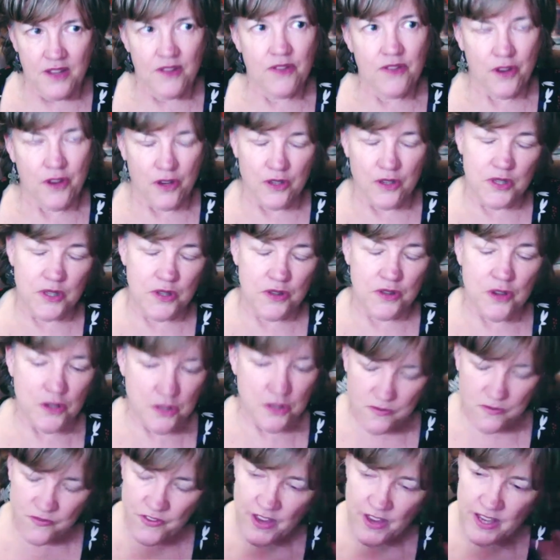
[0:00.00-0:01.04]

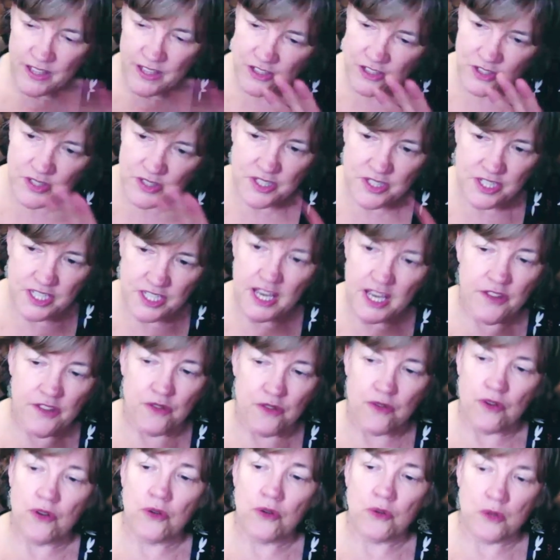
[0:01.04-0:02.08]
those factors
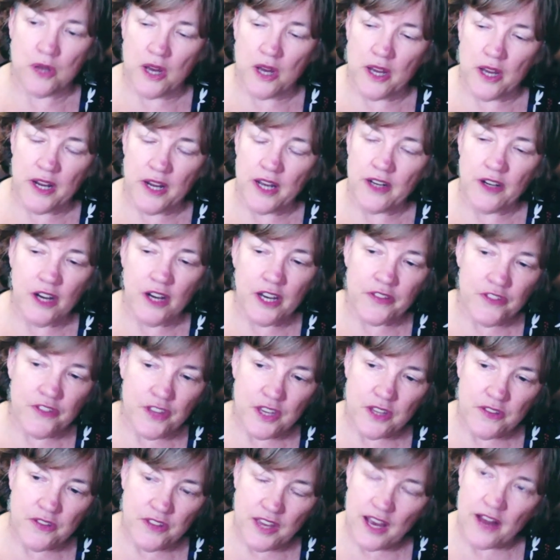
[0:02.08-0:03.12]
together. And I
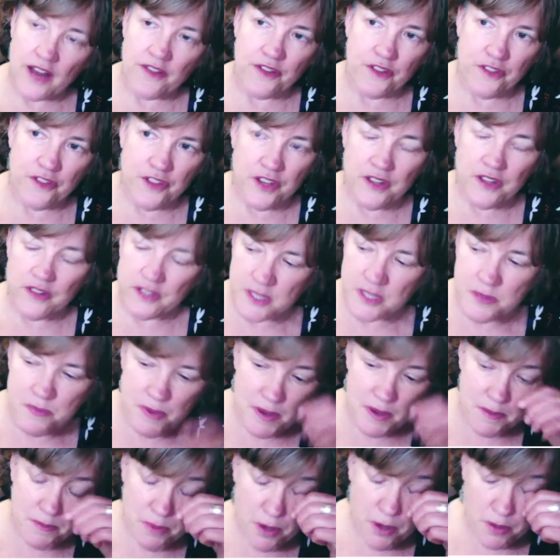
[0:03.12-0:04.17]
think the other thing that's
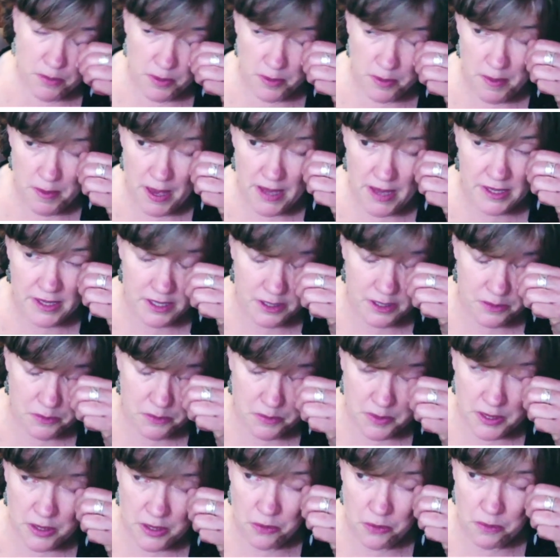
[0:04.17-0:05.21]
been problematic when
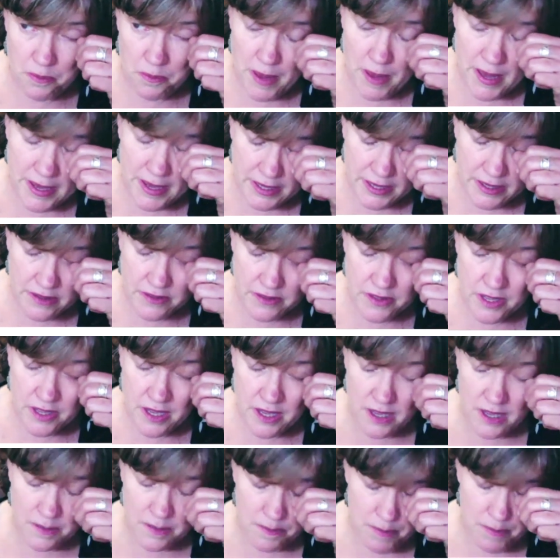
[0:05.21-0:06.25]
we look back at
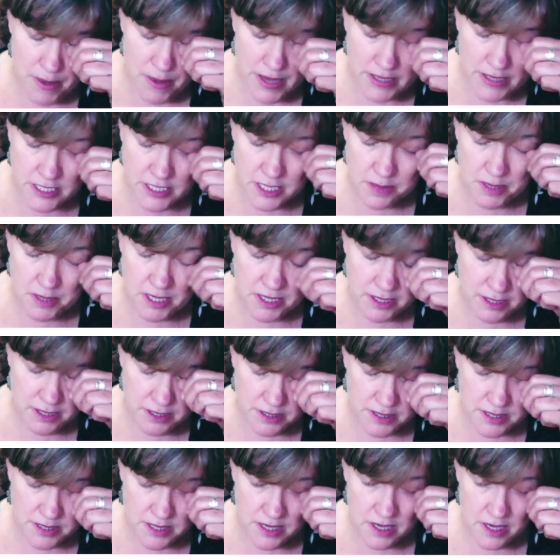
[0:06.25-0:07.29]
the pandemic
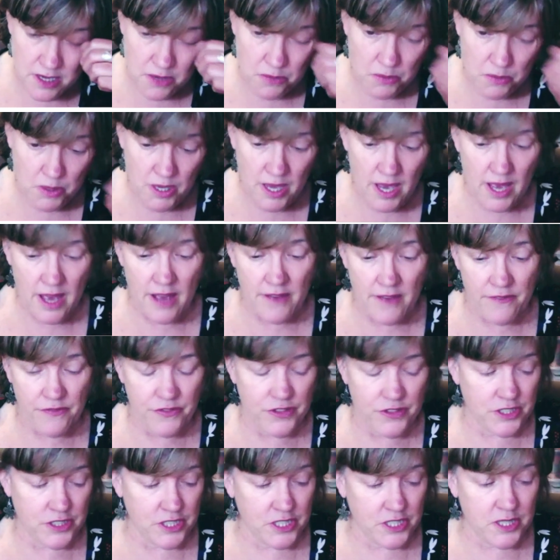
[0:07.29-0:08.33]
is we have
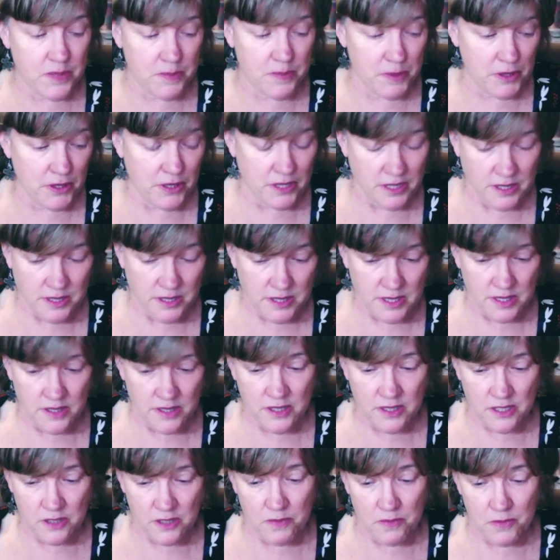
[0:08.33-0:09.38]
the disability
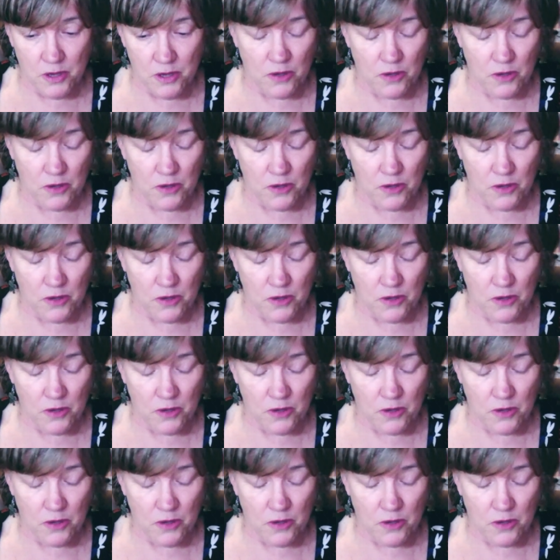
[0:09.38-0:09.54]
system